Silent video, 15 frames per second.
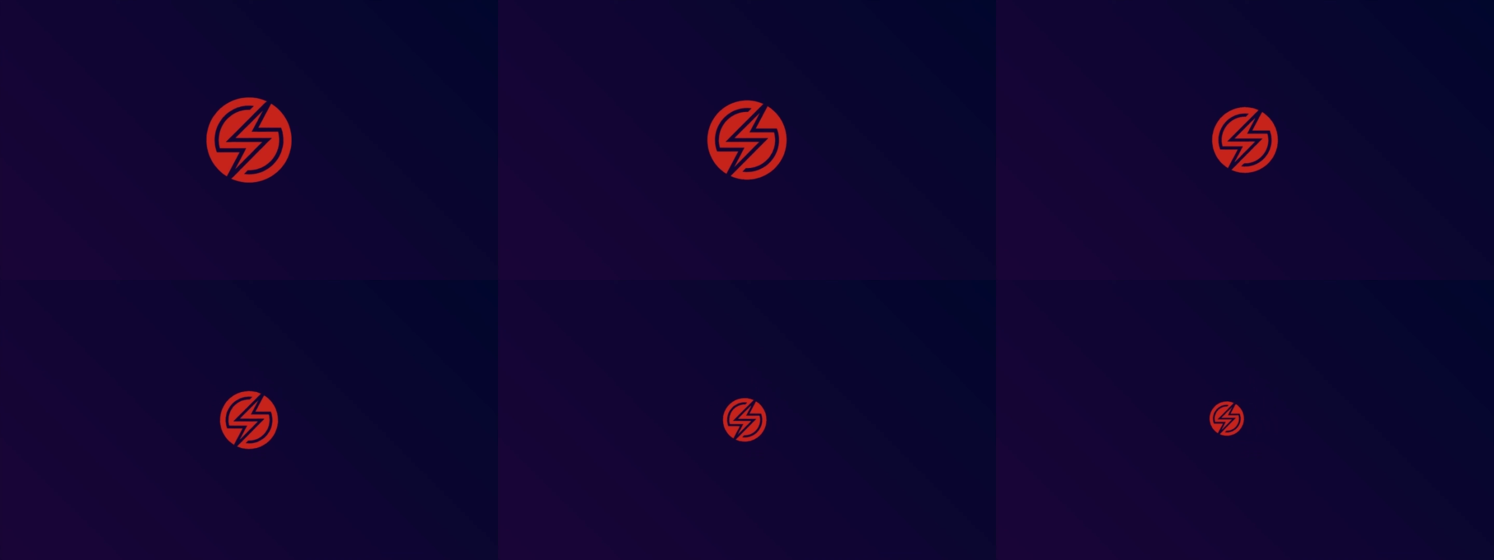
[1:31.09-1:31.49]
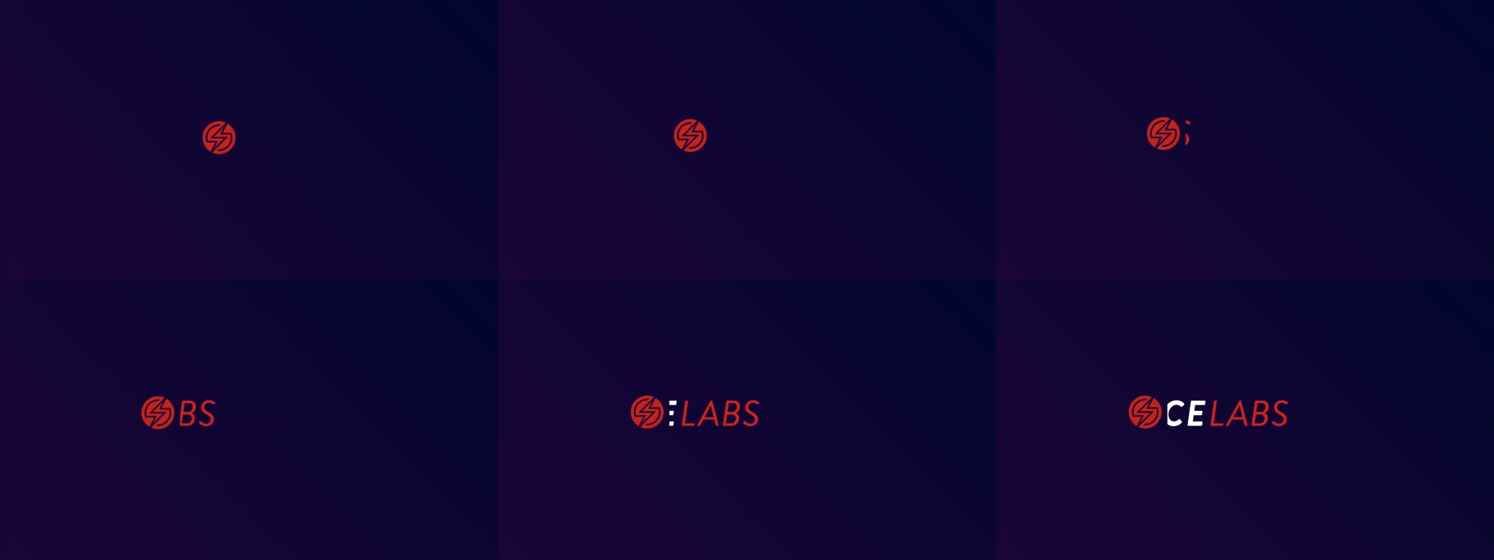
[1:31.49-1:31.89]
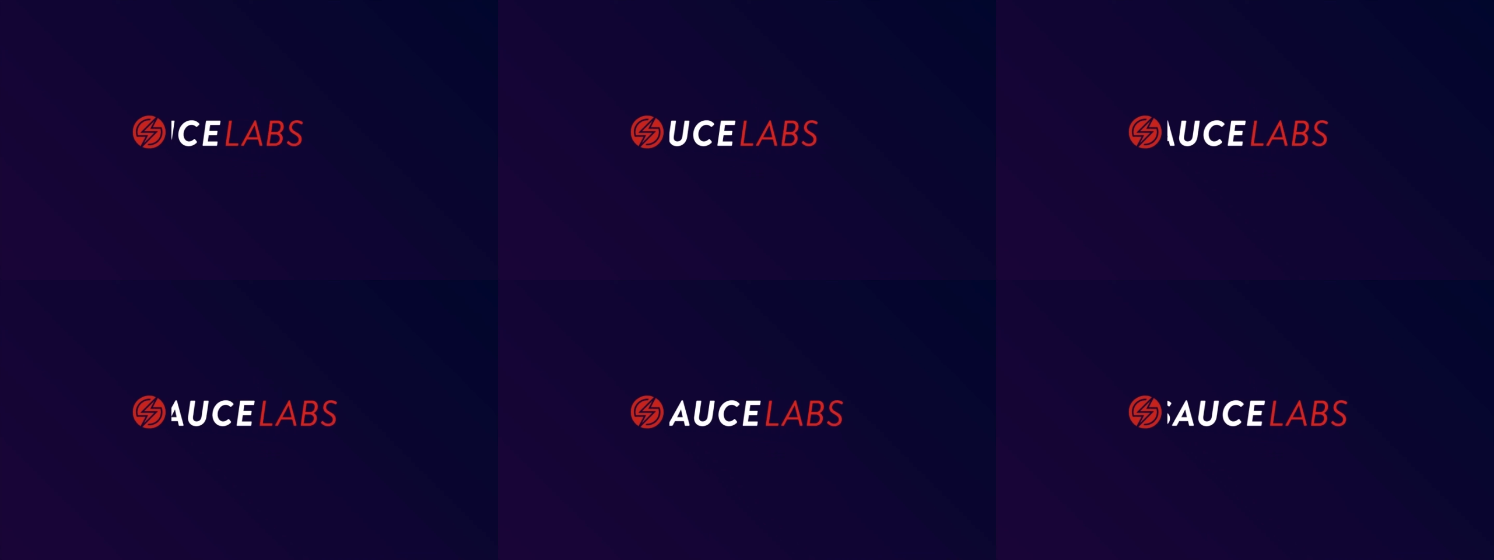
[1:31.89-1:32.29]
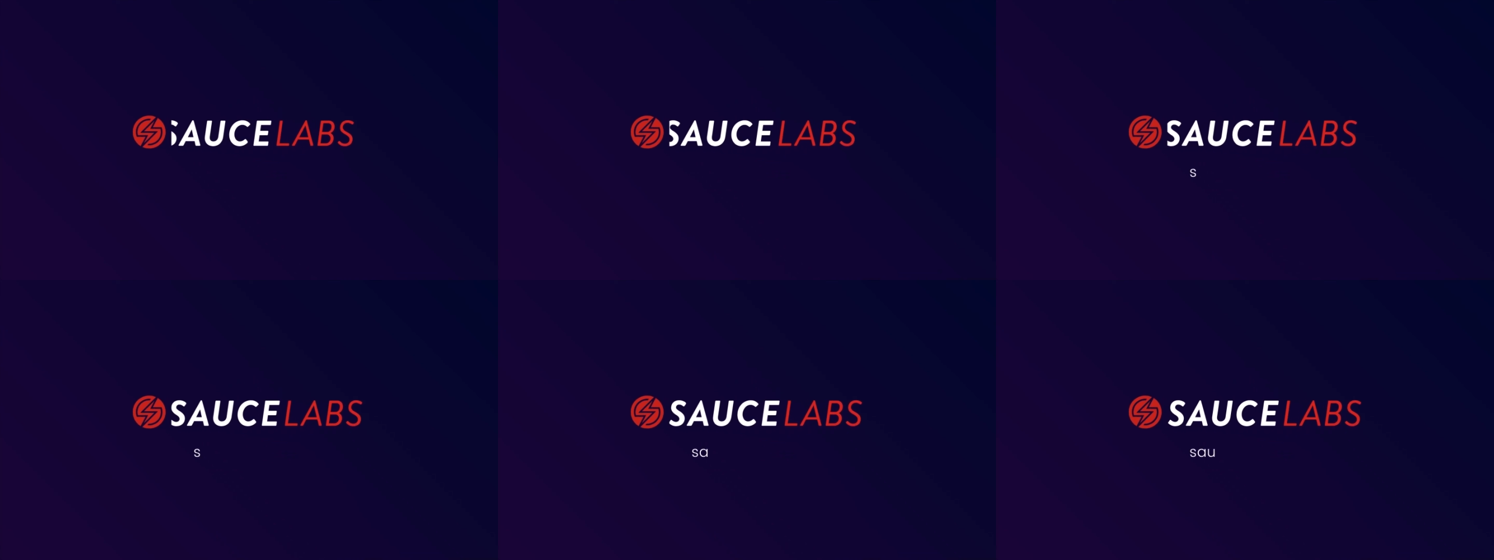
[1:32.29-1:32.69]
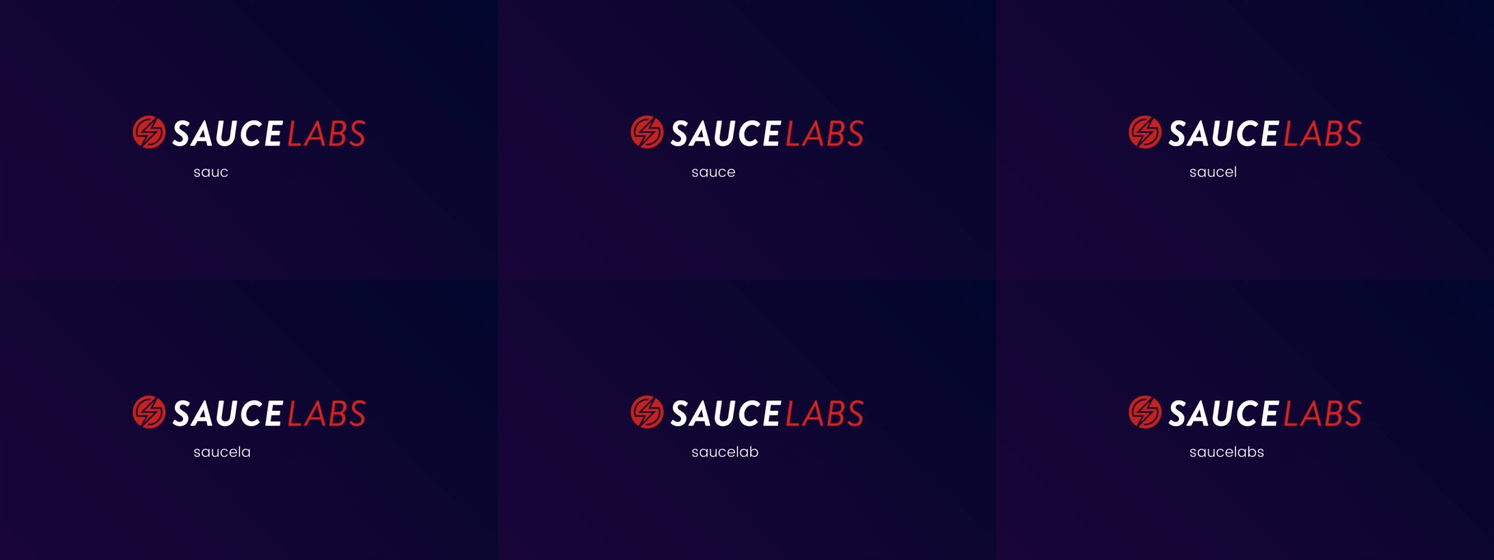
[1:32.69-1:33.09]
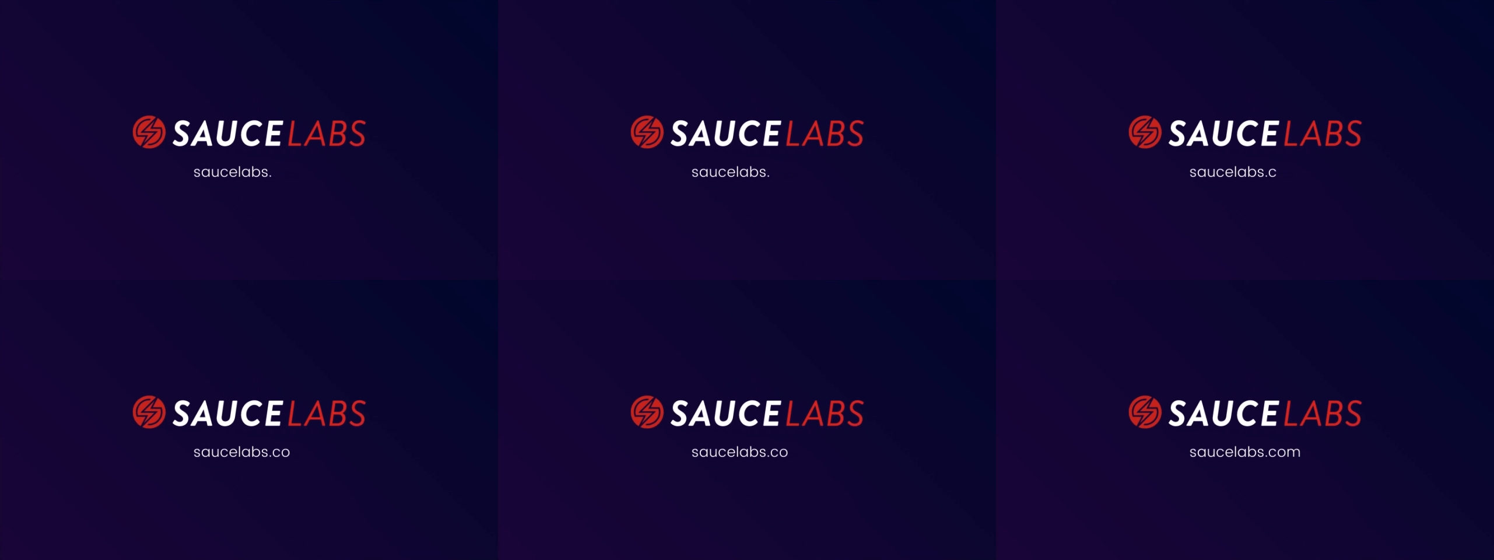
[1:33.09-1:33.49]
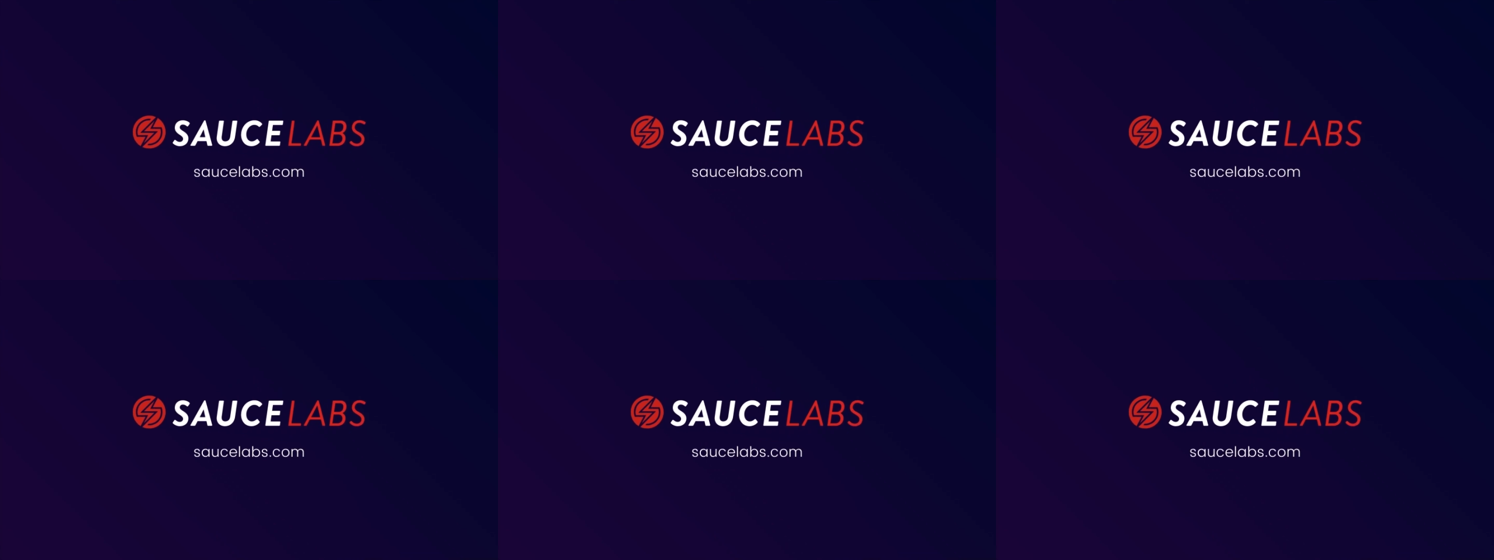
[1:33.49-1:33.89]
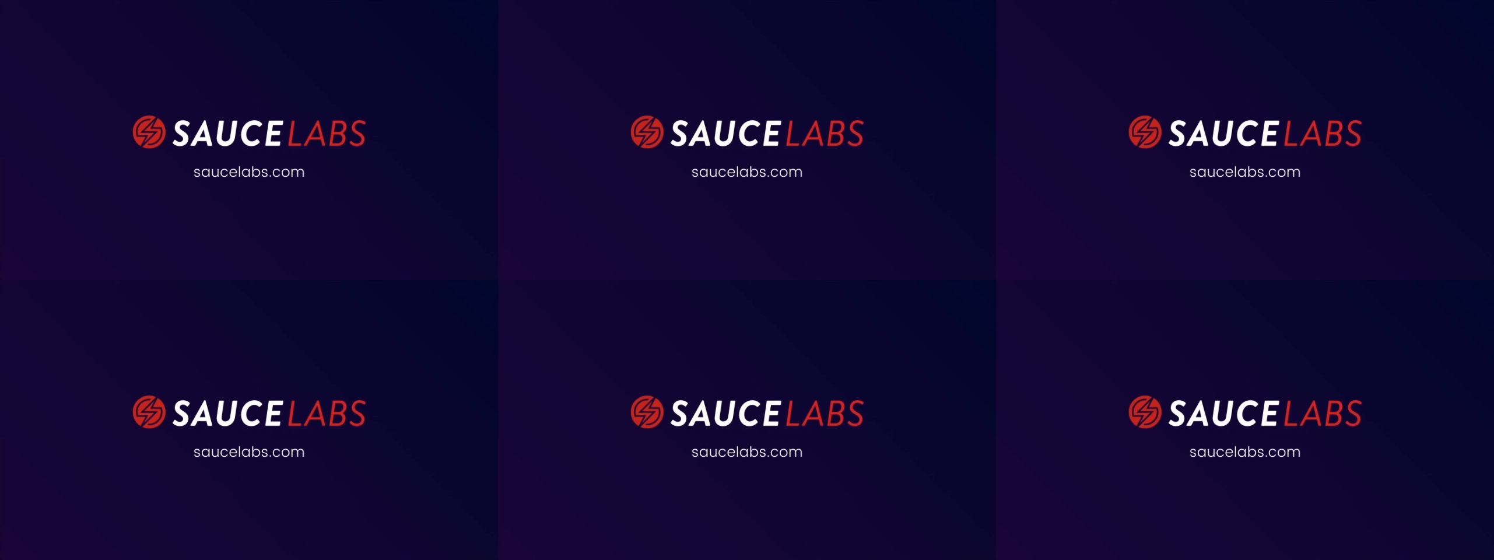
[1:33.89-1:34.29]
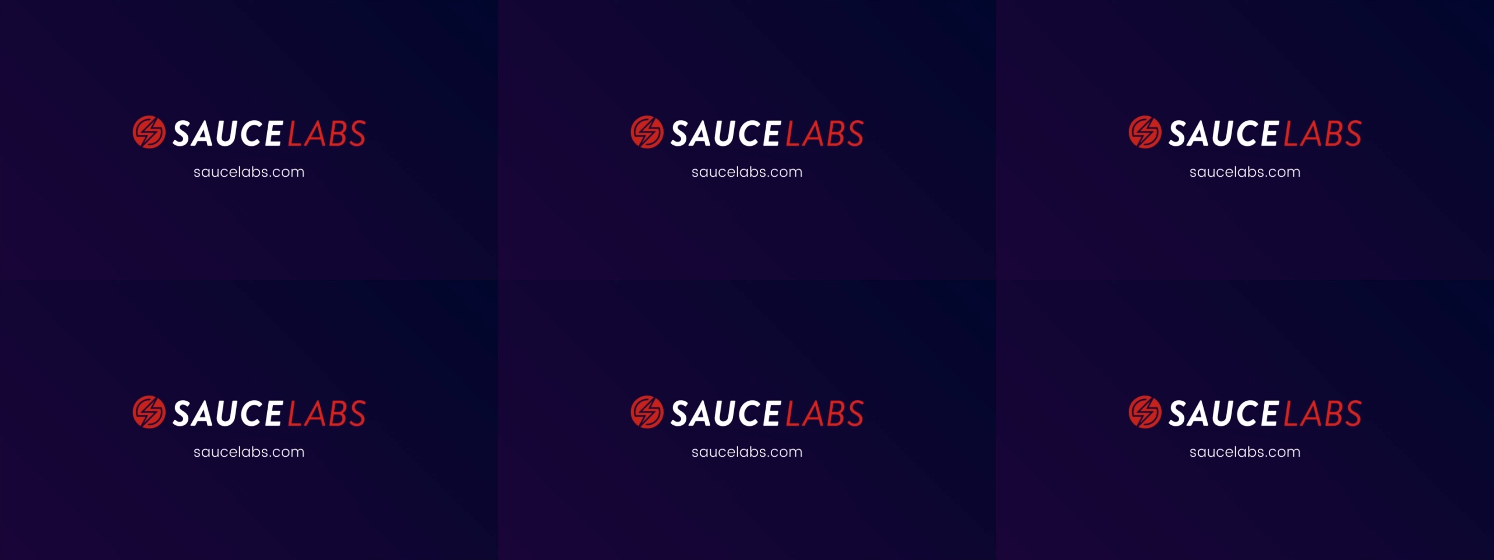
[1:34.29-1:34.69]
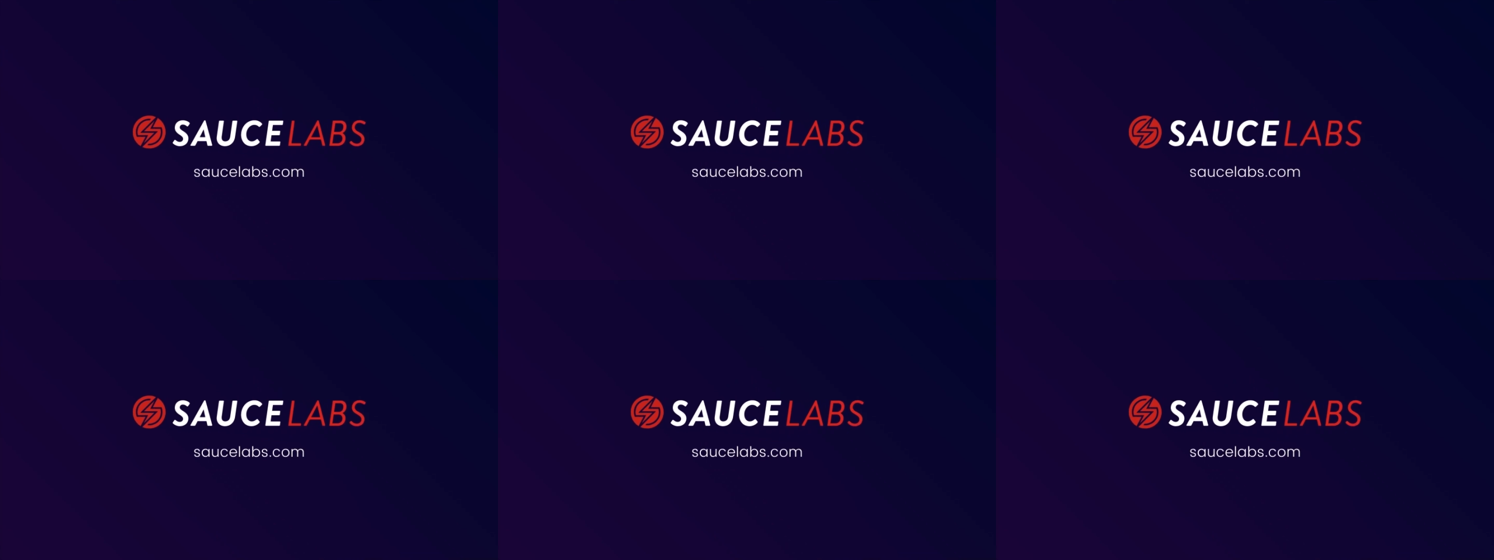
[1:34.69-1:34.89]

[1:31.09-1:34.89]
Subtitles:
(no speaker visible)